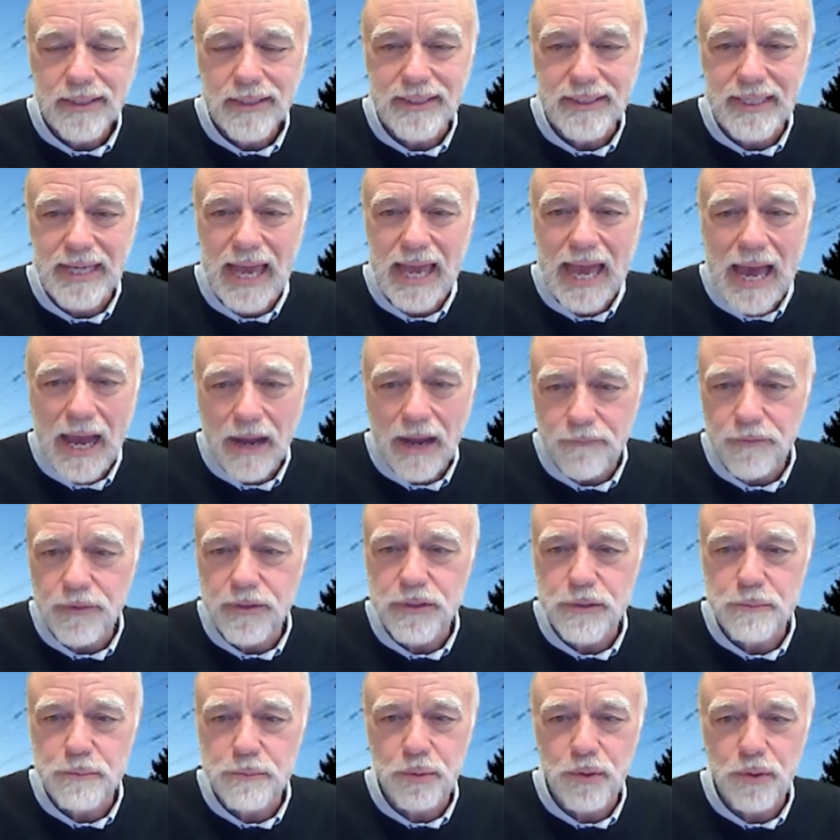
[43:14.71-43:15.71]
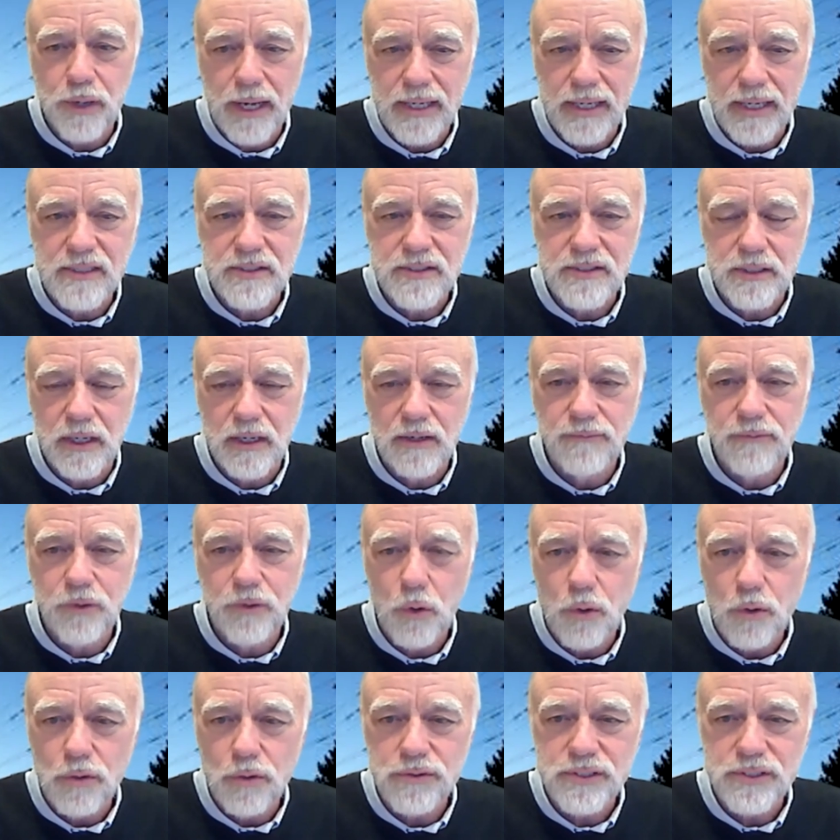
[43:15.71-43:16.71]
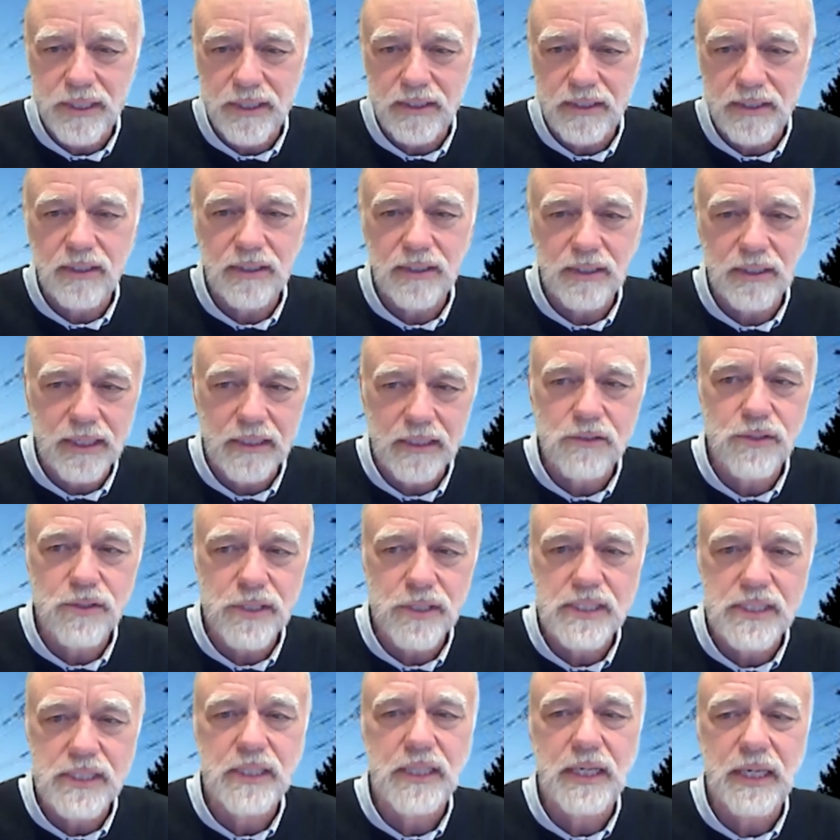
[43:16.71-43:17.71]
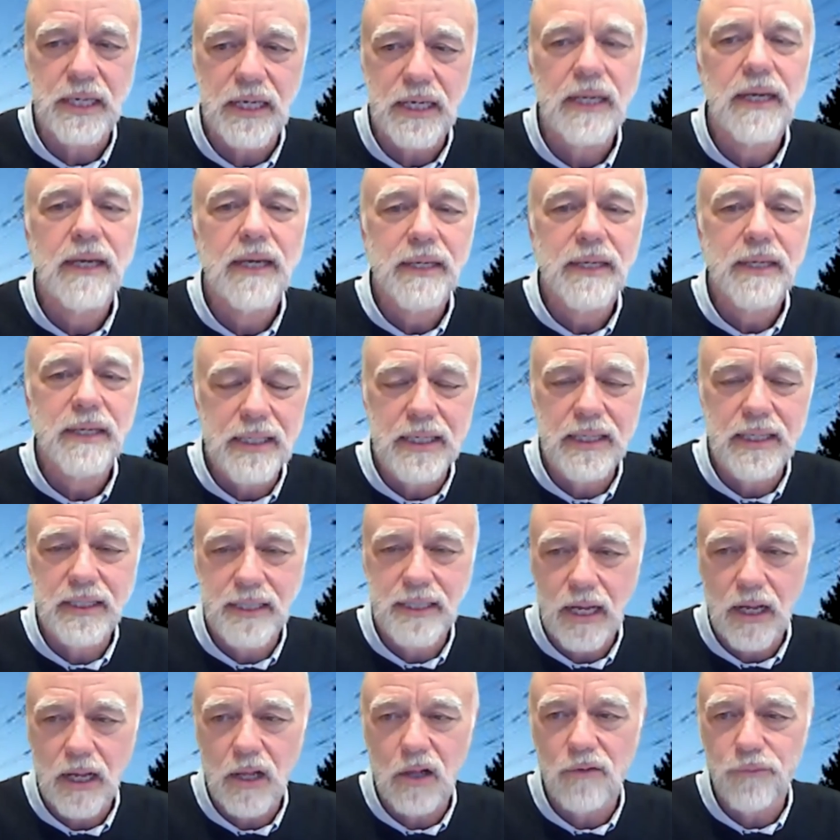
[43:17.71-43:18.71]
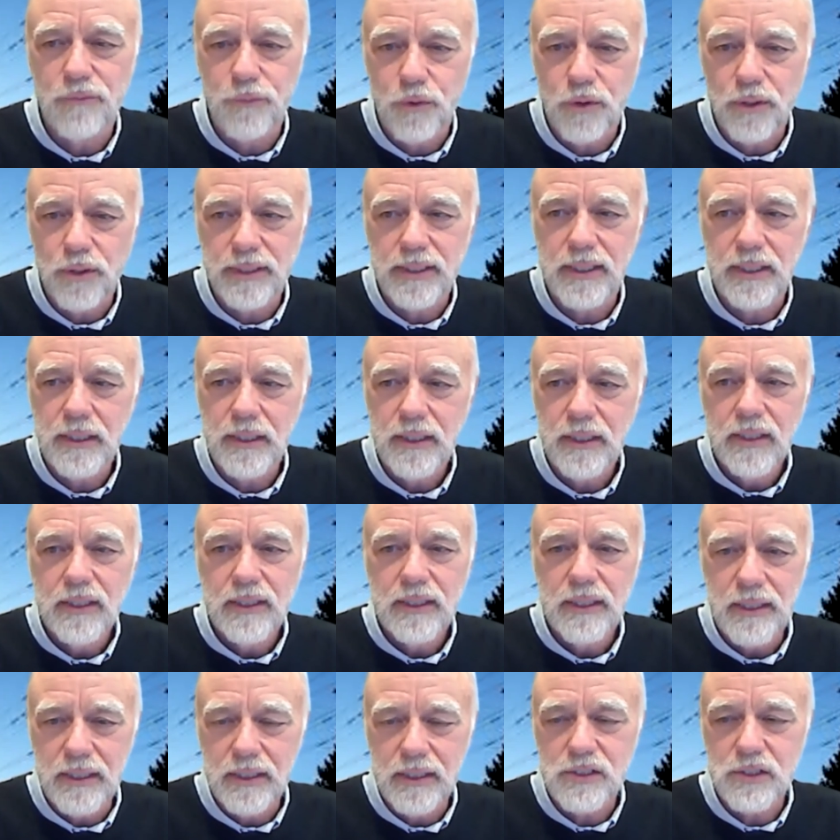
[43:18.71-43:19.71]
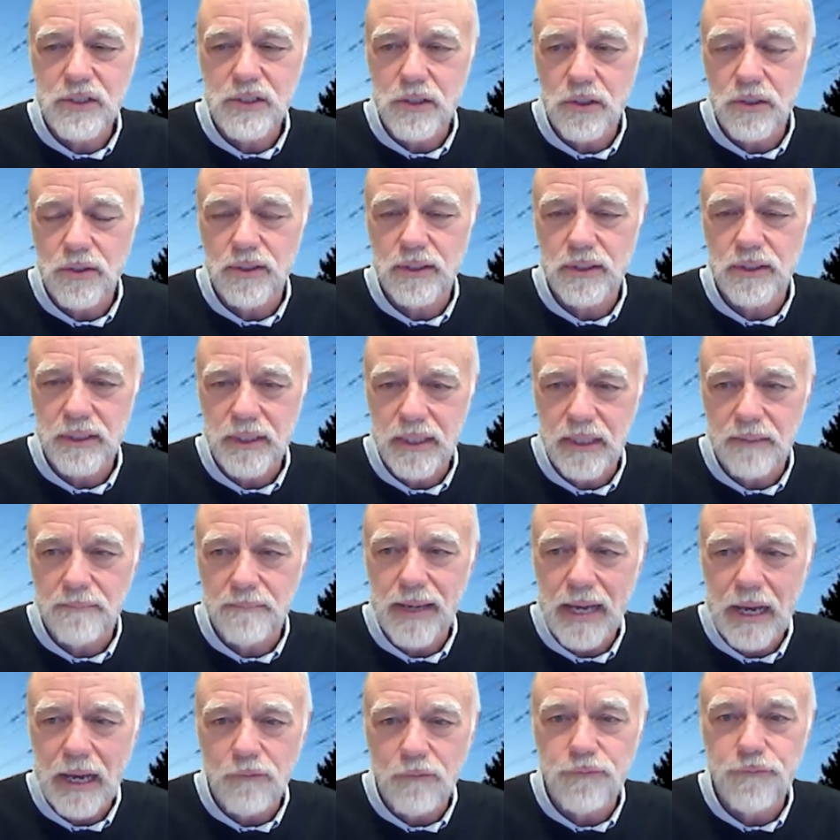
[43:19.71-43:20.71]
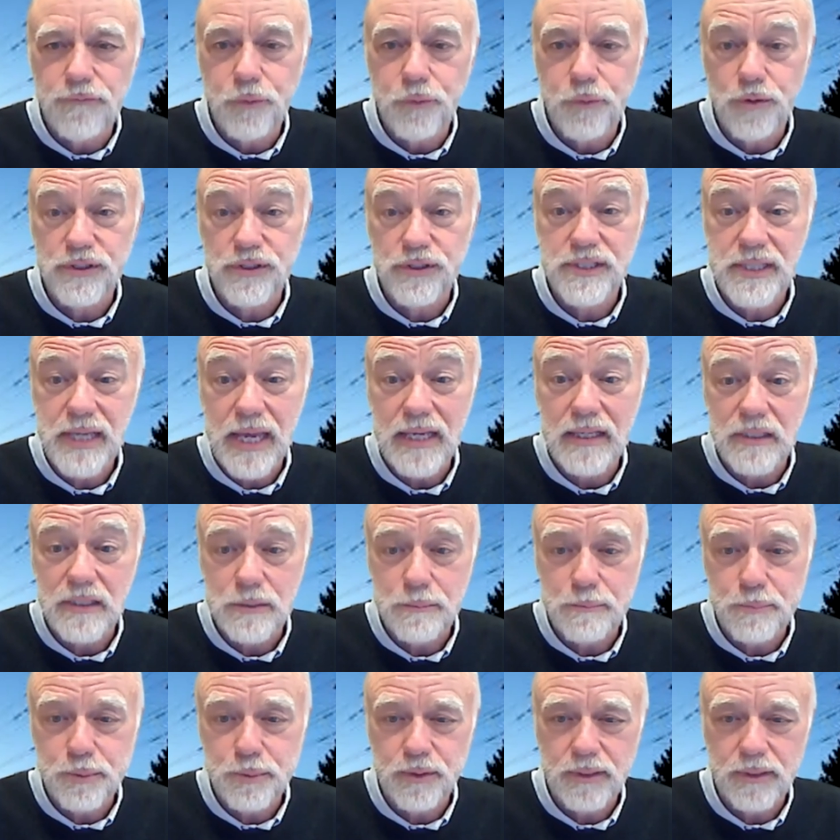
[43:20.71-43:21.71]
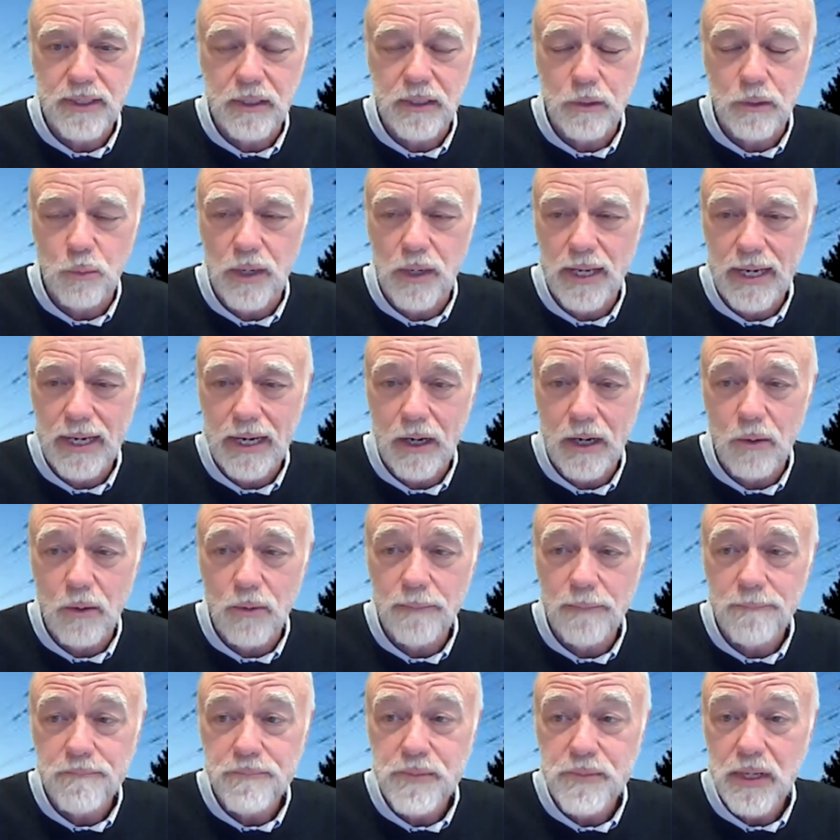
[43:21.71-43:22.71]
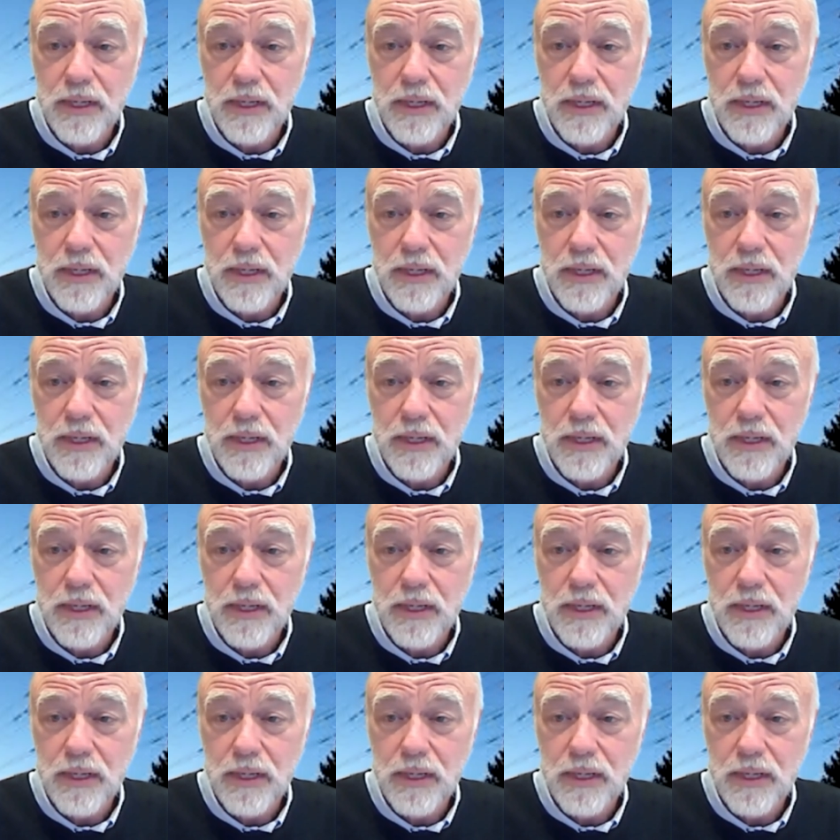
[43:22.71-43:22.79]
The average price of wholesale electricity in California is currently about four cents per kilowatt hour.